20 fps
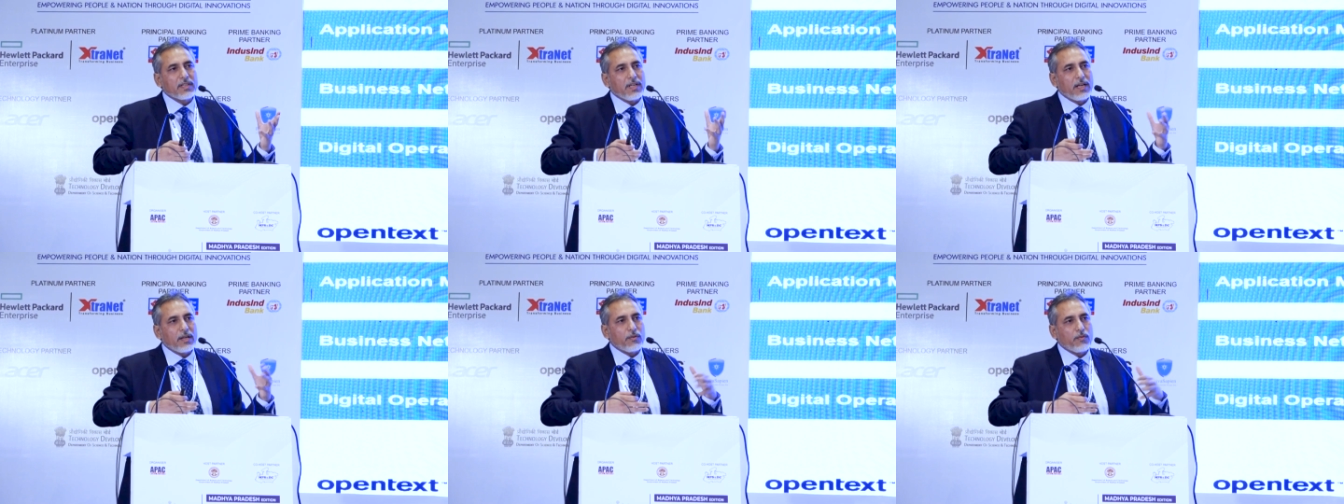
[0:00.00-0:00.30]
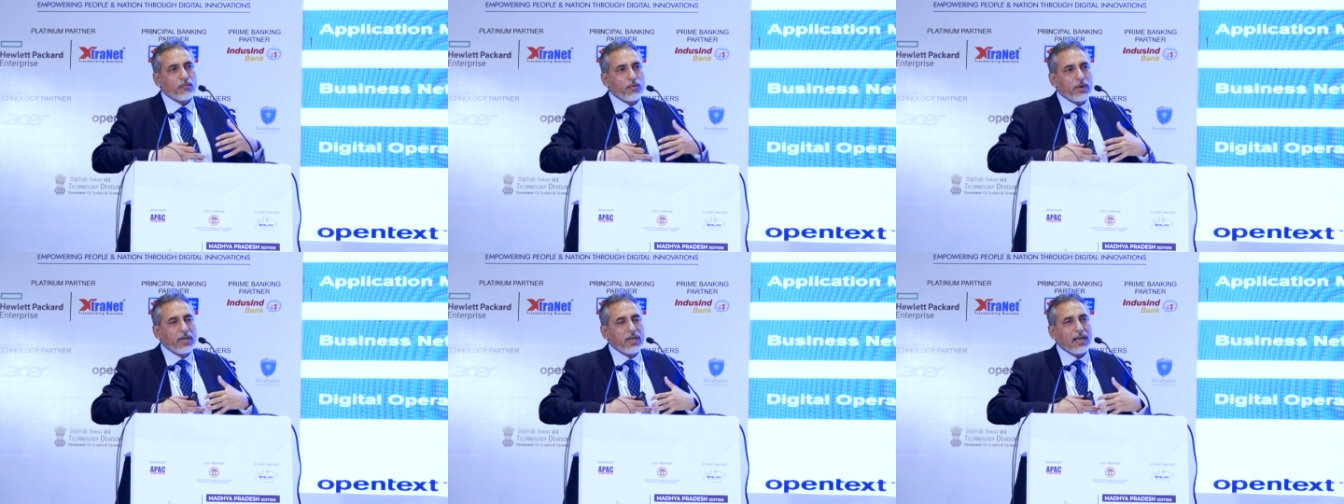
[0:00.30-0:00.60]
that
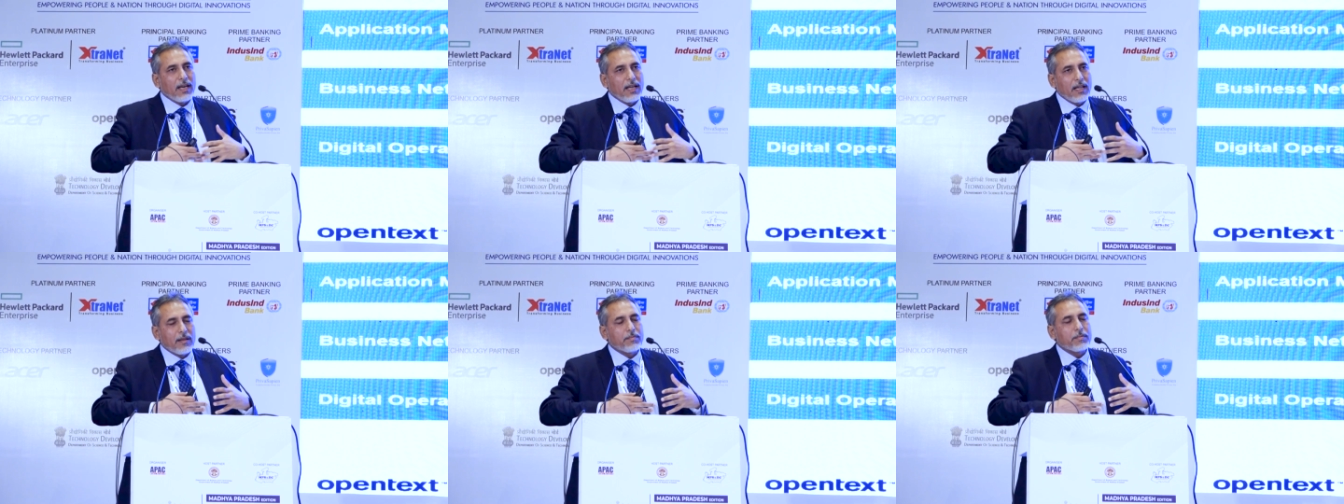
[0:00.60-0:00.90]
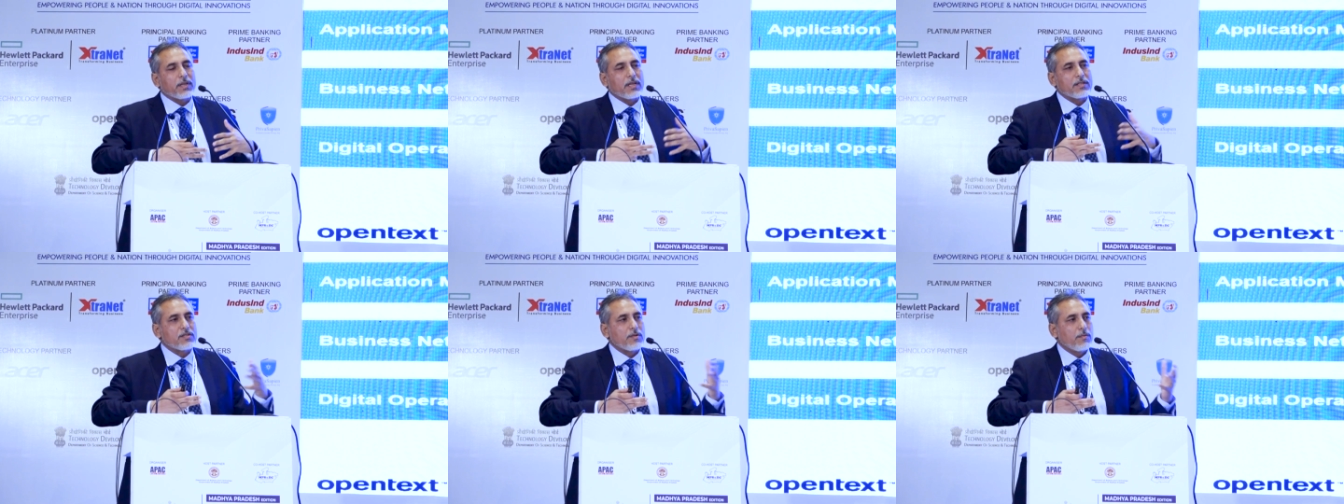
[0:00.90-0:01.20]
we help
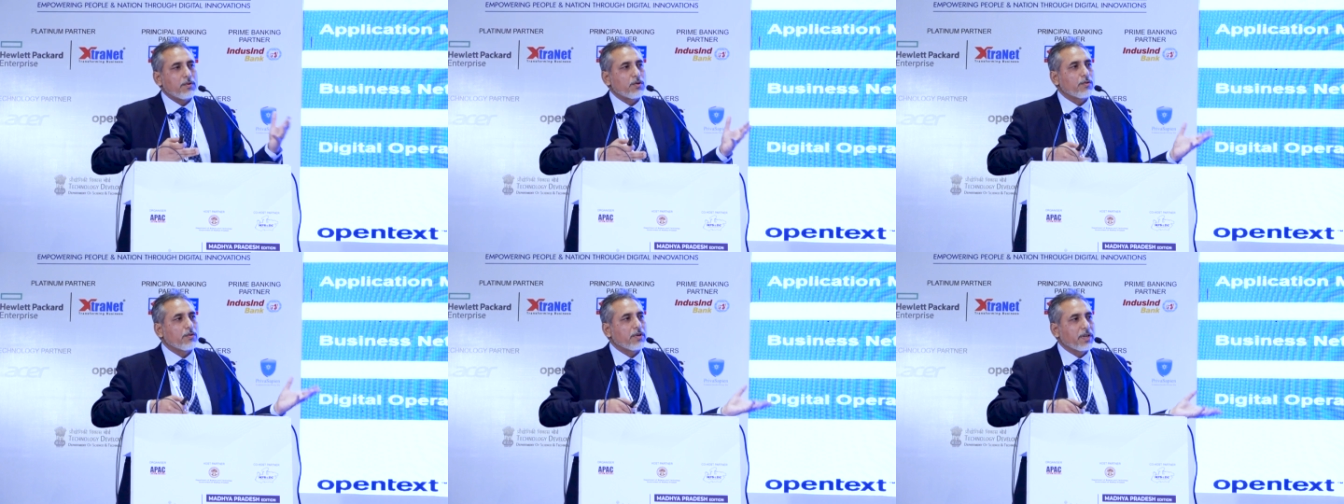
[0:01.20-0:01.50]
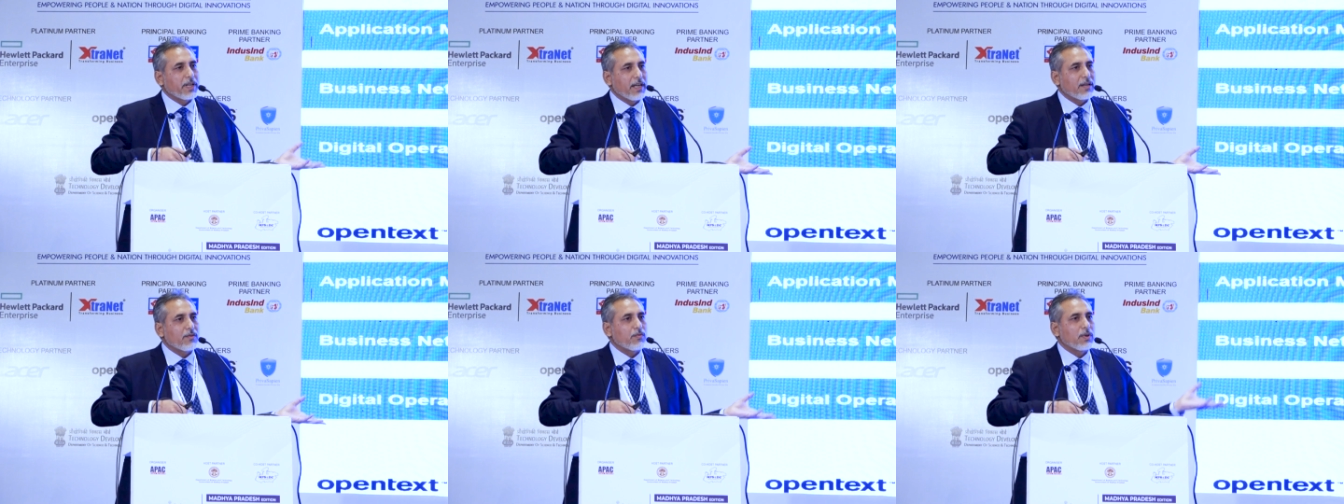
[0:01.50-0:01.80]
customer to
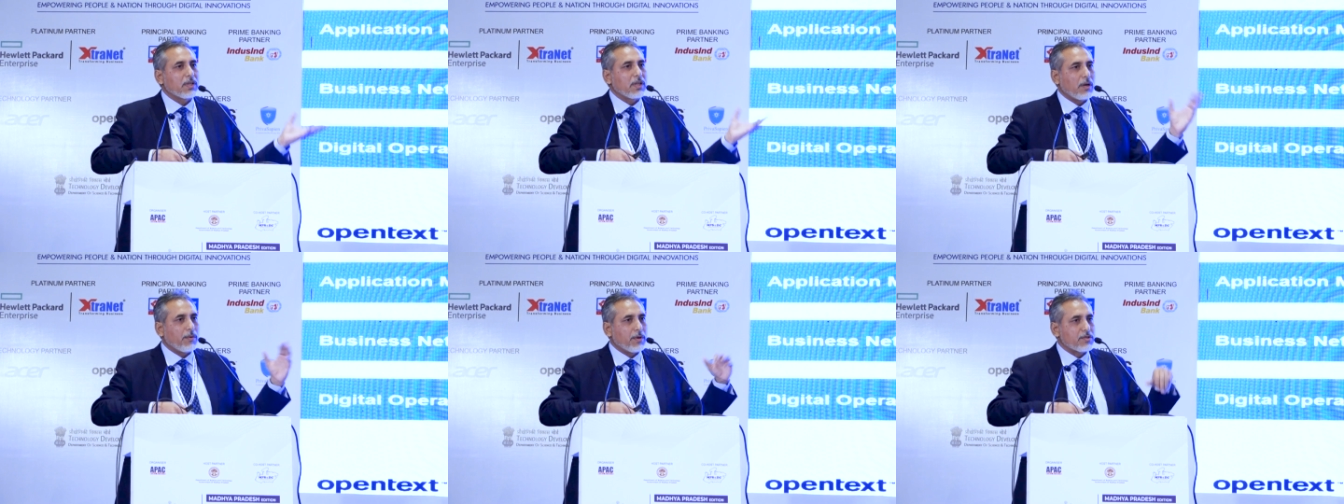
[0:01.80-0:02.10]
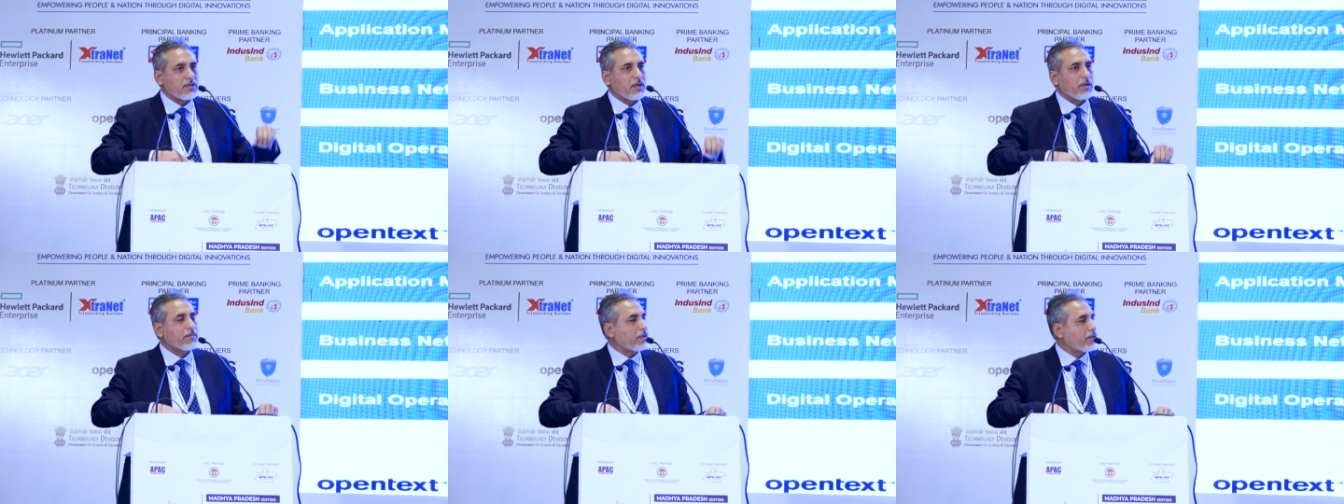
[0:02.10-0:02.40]
create with our
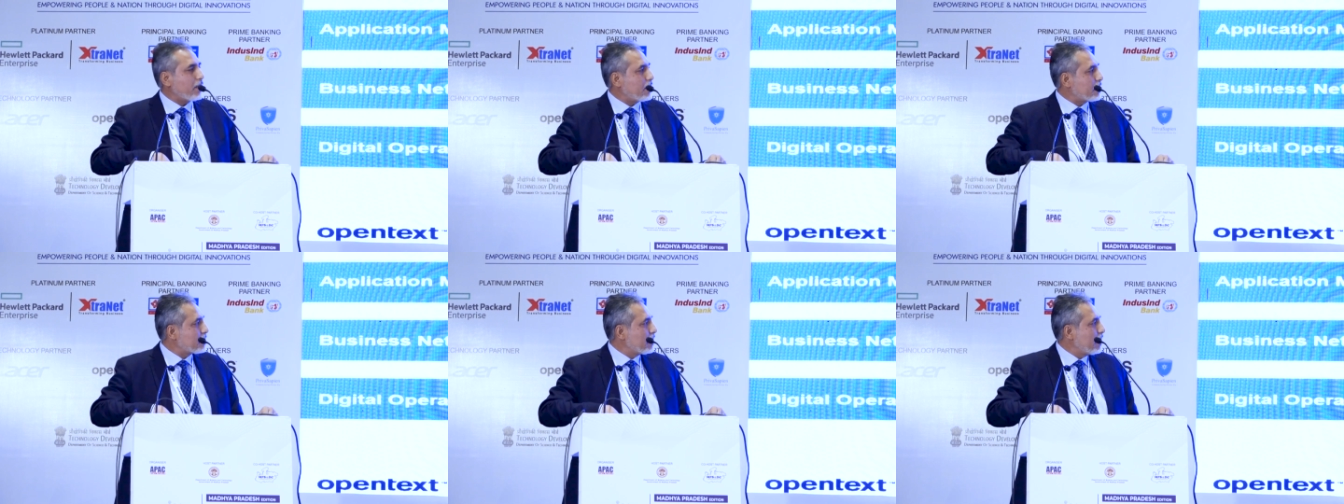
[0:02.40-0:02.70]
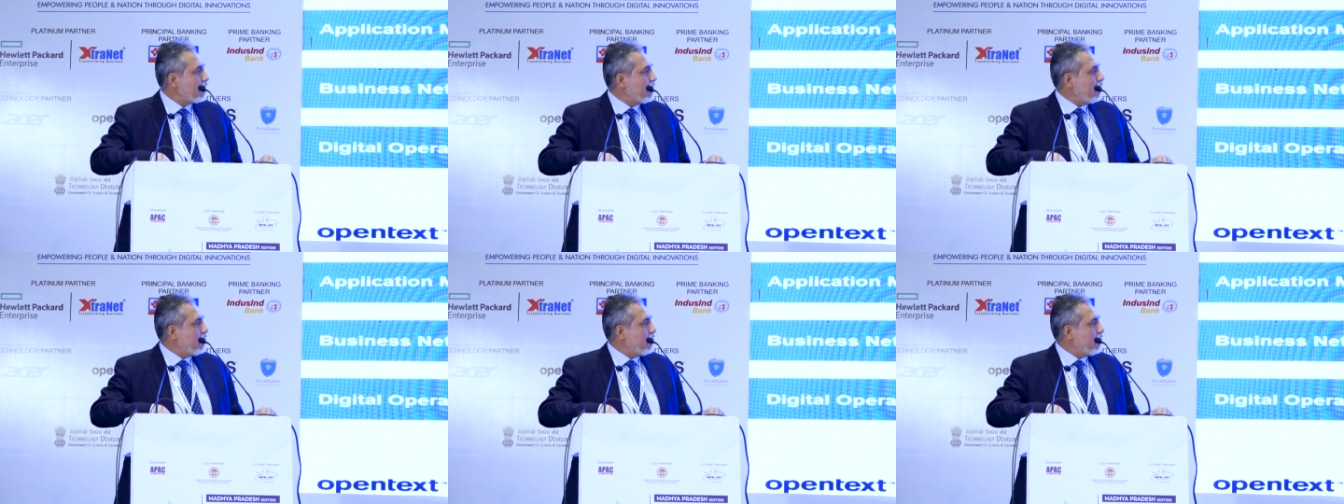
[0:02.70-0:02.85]
softwares.